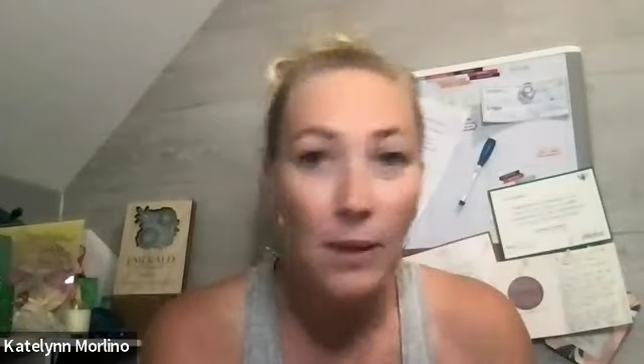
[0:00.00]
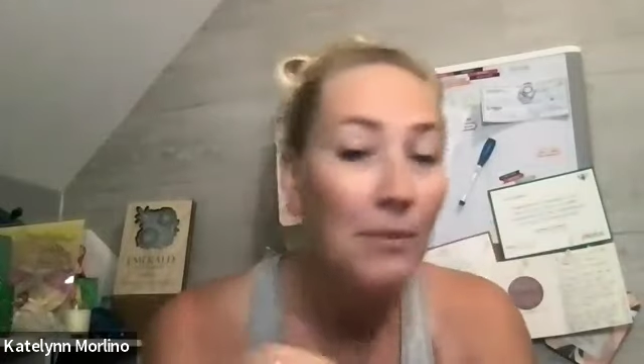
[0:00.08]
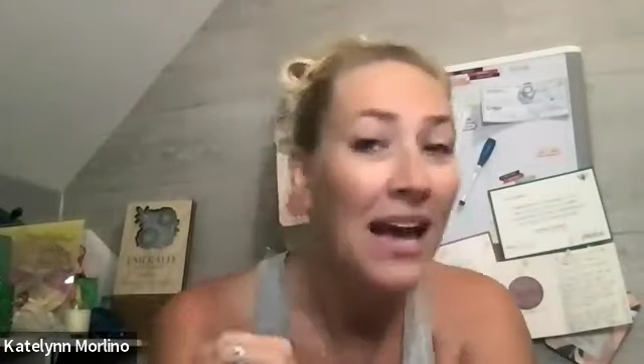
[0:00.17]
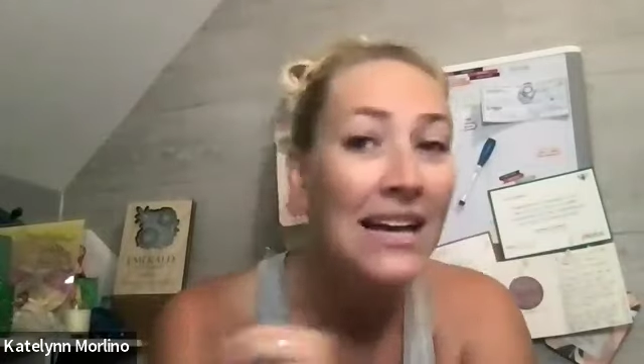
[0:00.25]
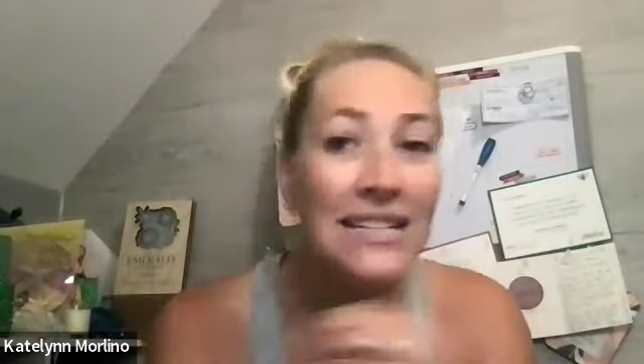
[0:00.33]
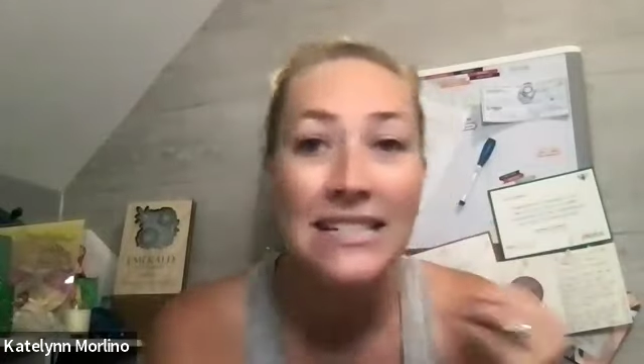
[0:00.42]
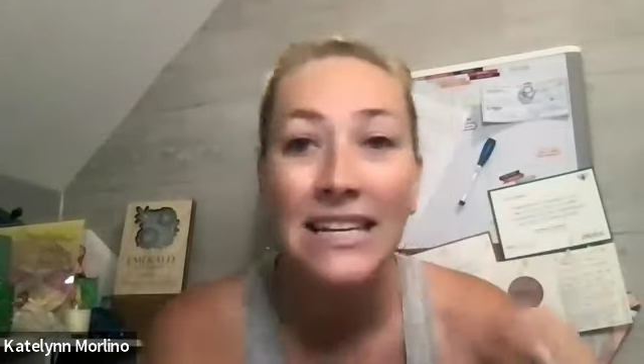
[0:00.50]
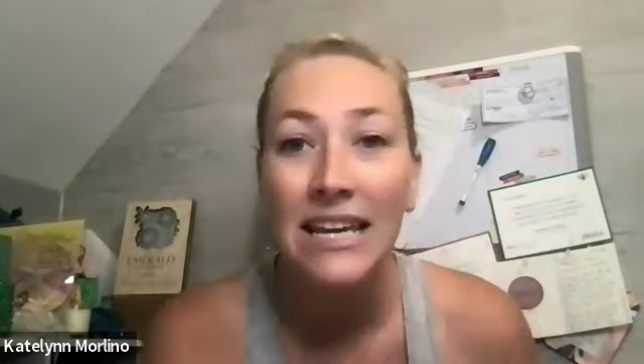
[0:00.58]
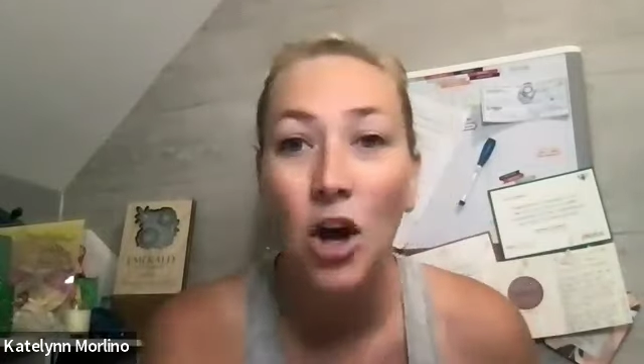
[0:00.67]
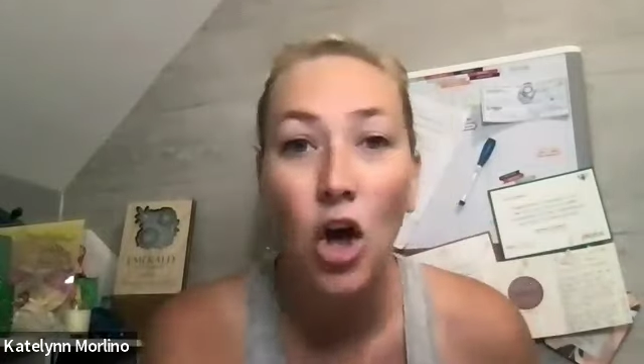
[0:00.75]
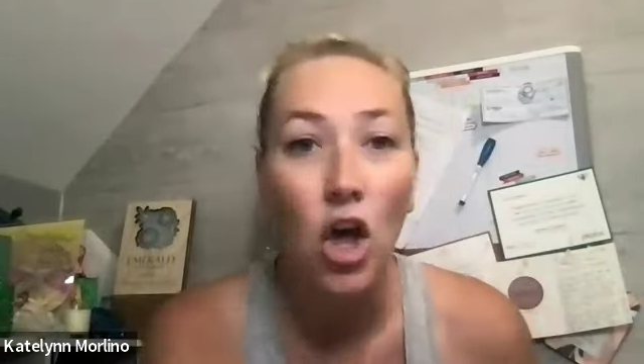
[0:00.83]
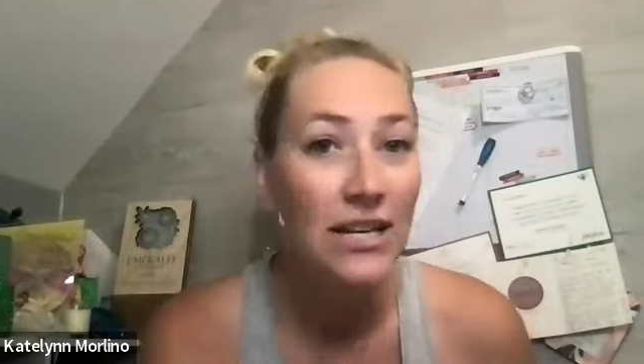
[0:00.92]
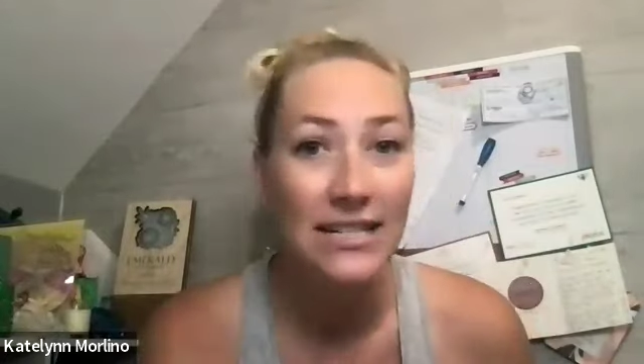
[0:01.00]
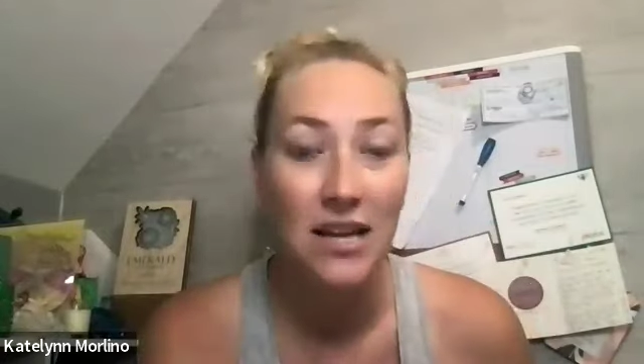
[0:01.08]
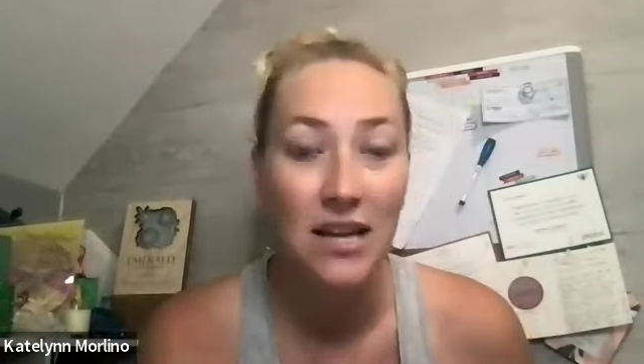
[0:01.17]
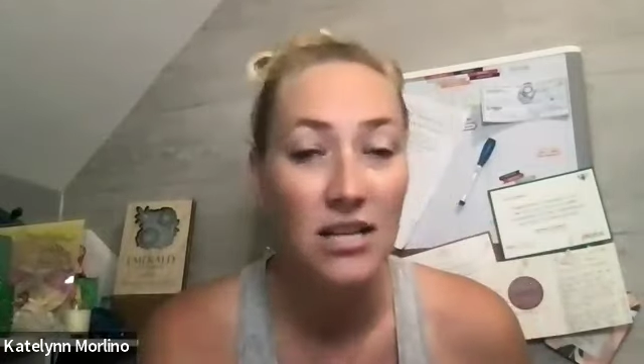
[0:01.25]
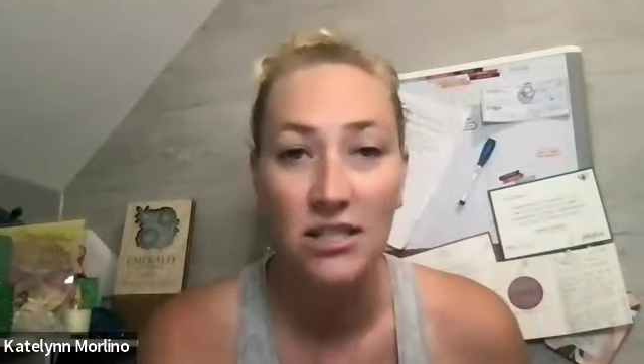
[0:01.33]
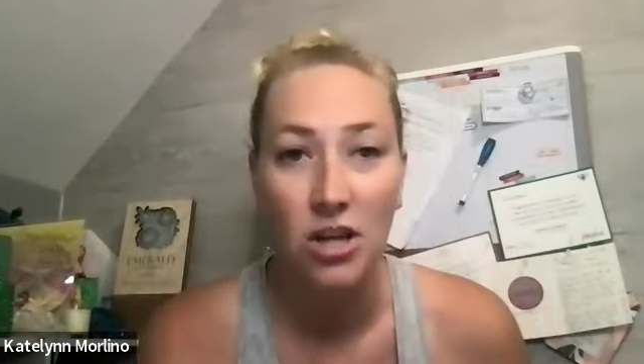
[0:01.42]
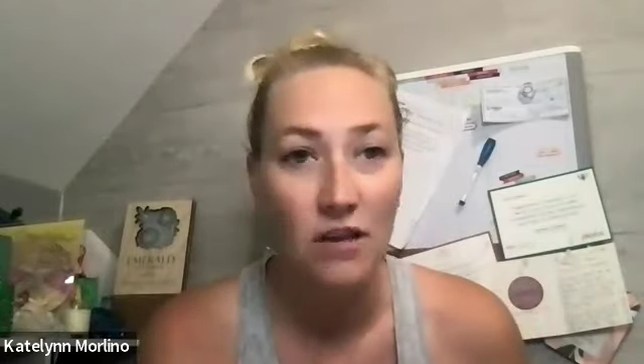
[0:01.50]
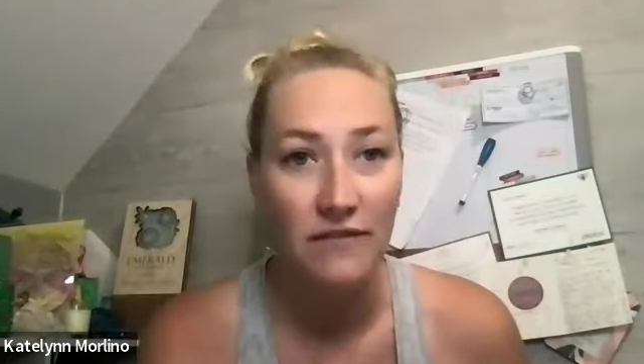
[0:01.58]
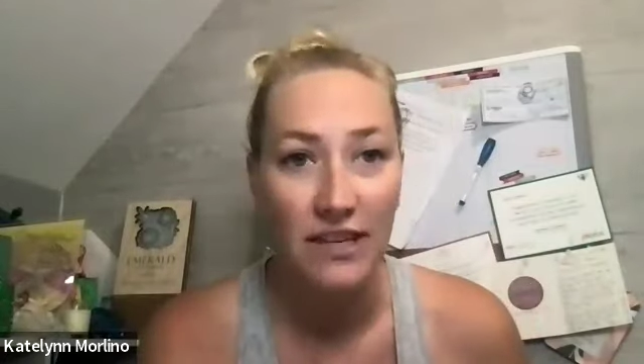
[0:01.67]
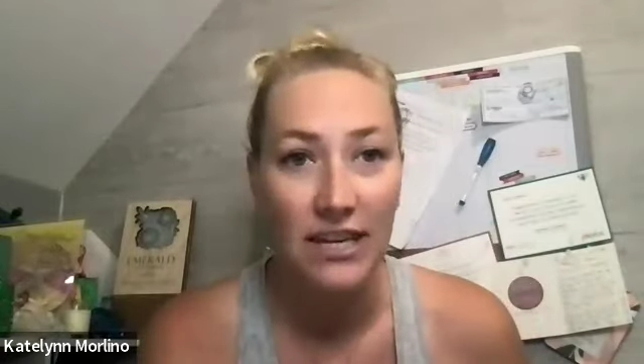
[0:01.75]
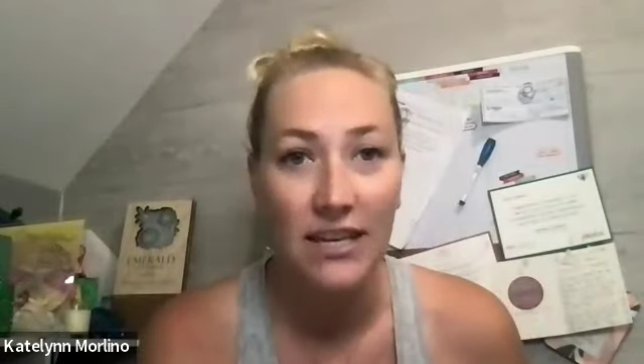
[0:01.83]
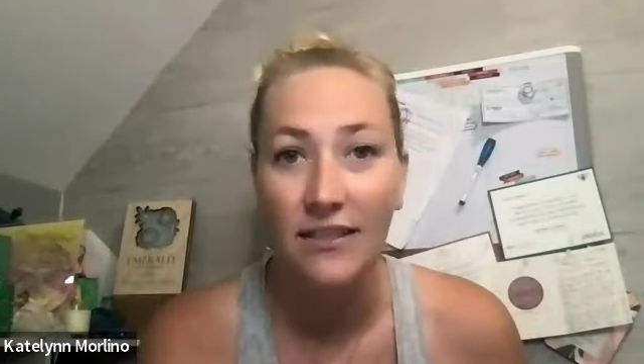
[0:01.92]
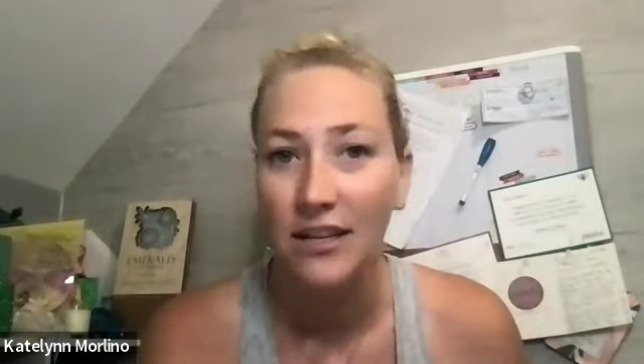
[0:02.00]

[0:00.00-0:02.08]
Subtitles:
Passing it on is not solving it.